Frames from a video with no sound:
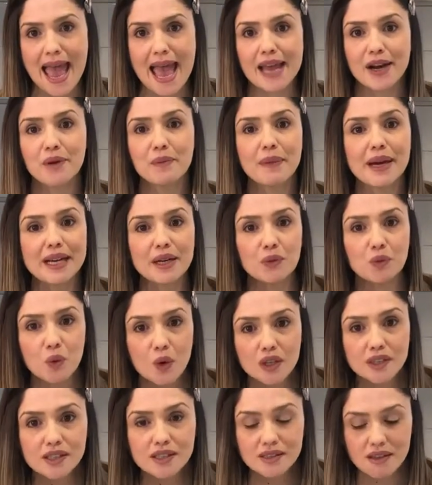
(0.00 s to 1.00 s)
And no matter
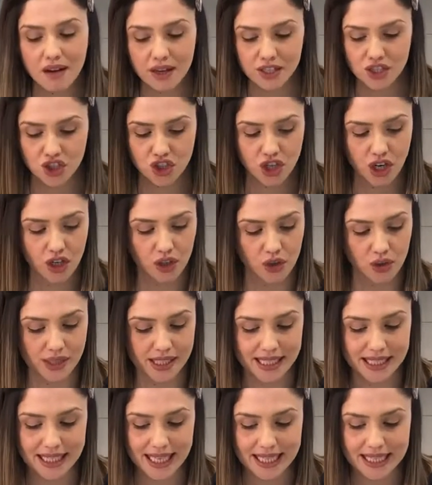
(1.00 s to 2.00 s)
what size jug you're
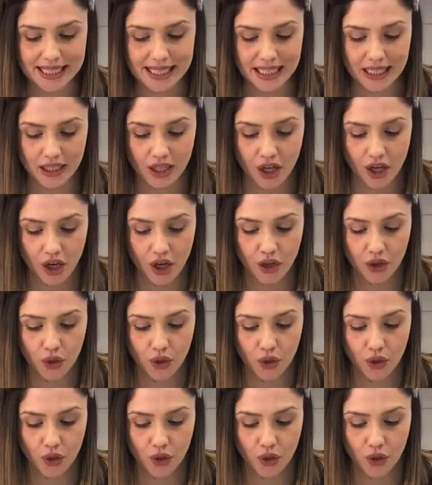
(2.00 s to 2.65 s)
selecting,